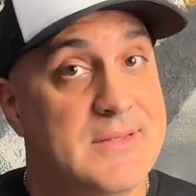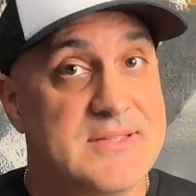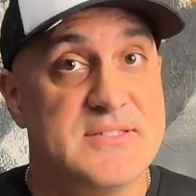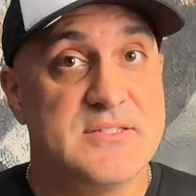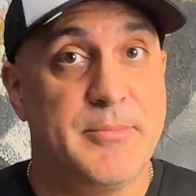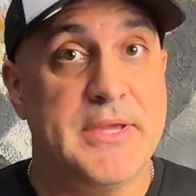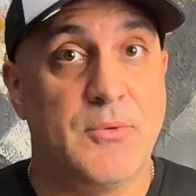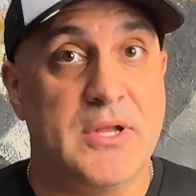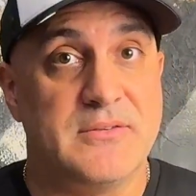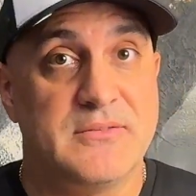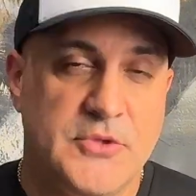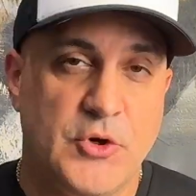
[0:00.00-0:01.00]
This is a big
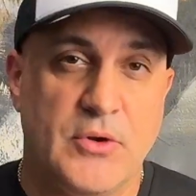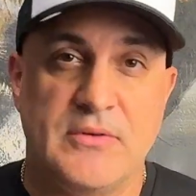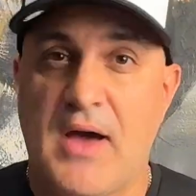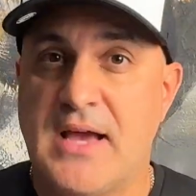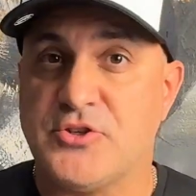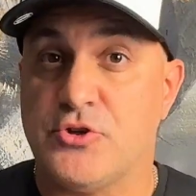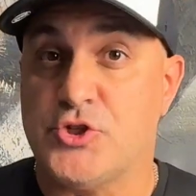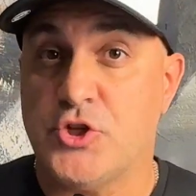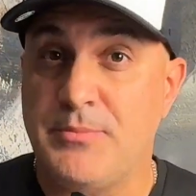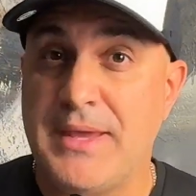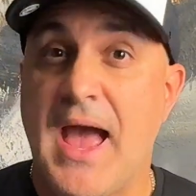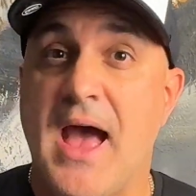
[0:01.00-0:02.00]
one. Your advisor
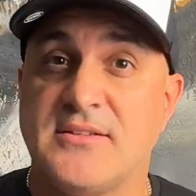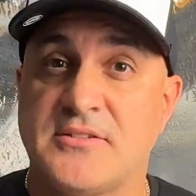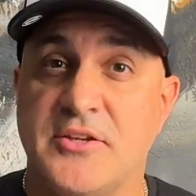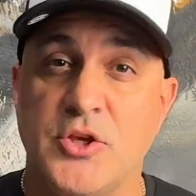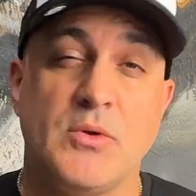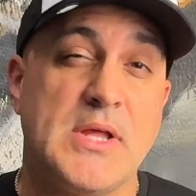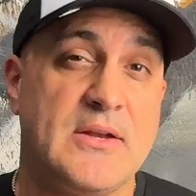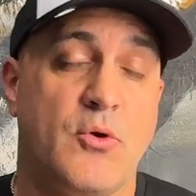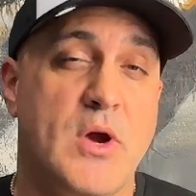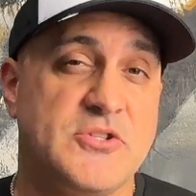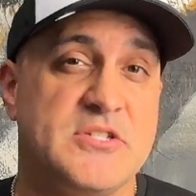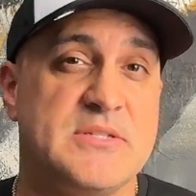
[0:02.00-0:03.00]
should be asking you a lot of
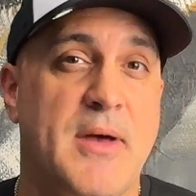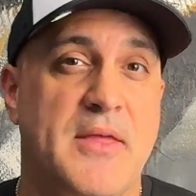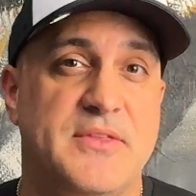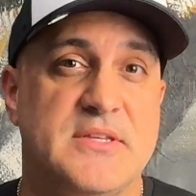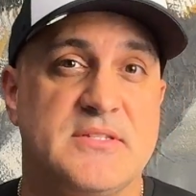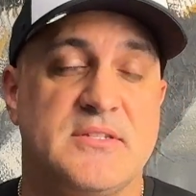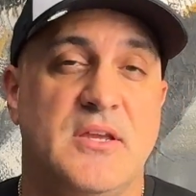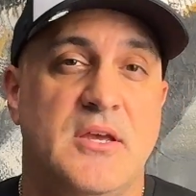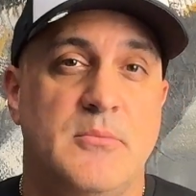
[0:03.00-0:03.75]
questions about this